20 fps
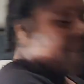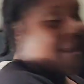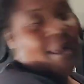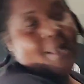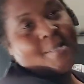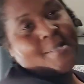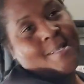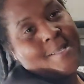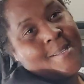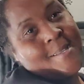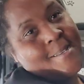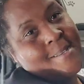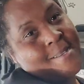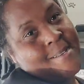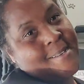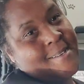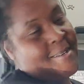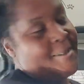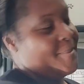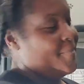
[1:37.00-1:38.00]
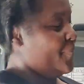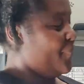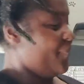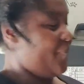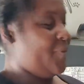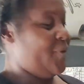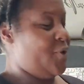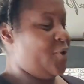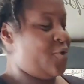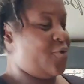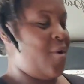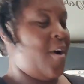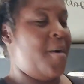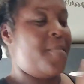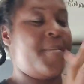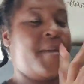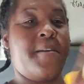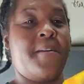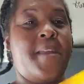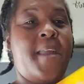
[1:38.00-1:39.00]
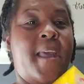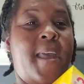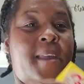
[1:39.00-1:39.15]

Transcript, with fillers: we got some strawberry